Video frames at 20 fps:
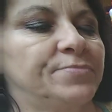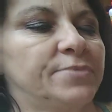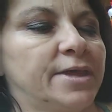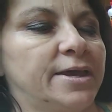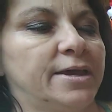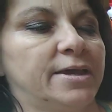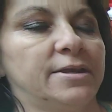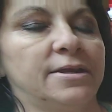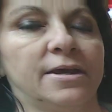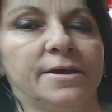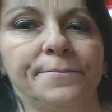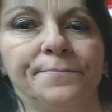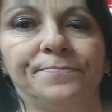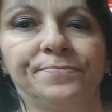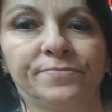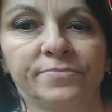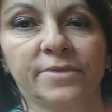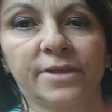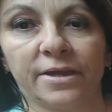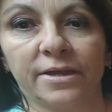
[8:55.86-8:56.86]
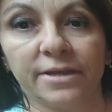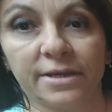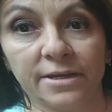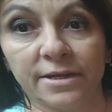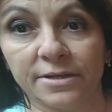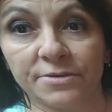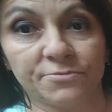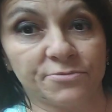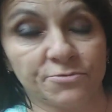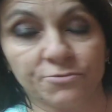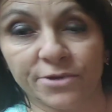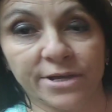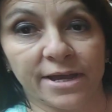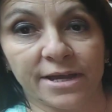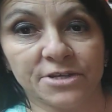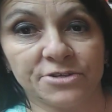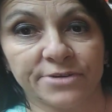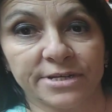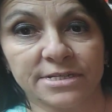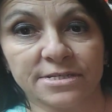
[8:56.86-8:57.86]
and it
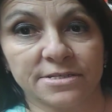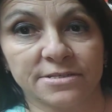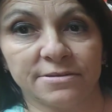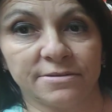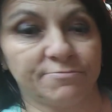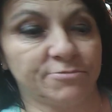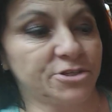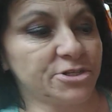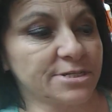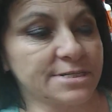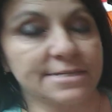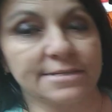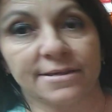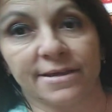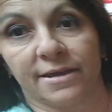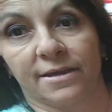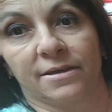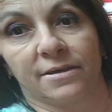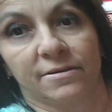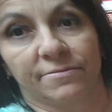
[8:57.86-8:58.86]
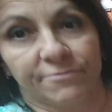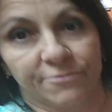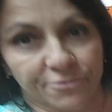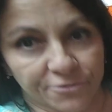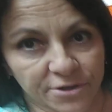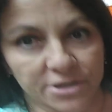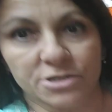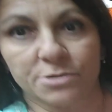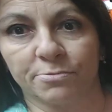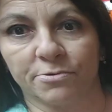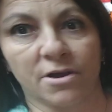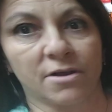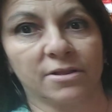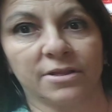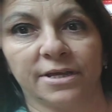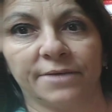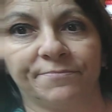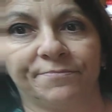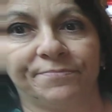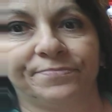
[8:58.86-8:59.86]
rehydrates just like fresh
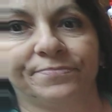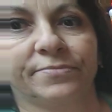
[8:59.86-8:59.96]
broccoli.